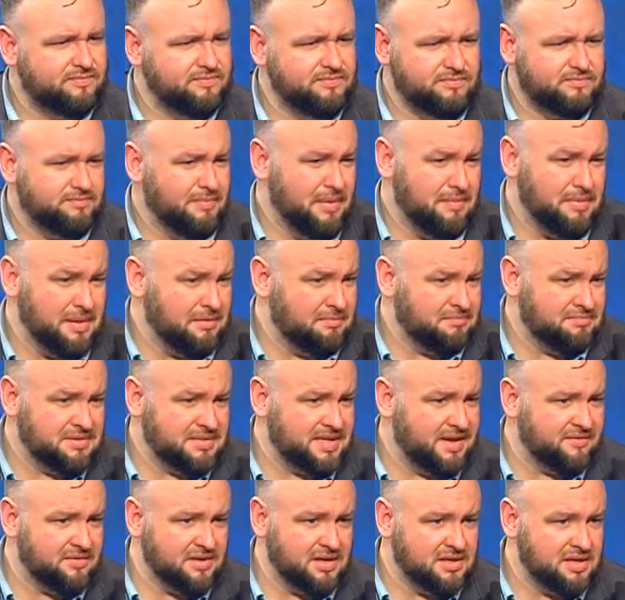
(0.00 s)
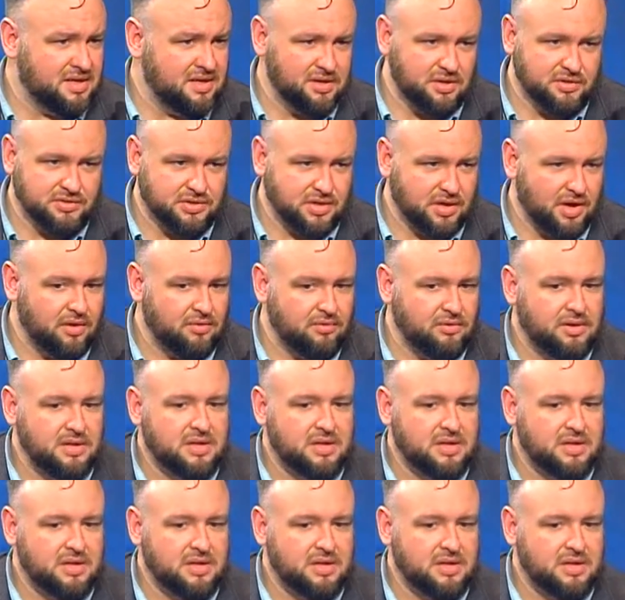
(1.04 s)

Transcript: maybe 7 to 10 years ago.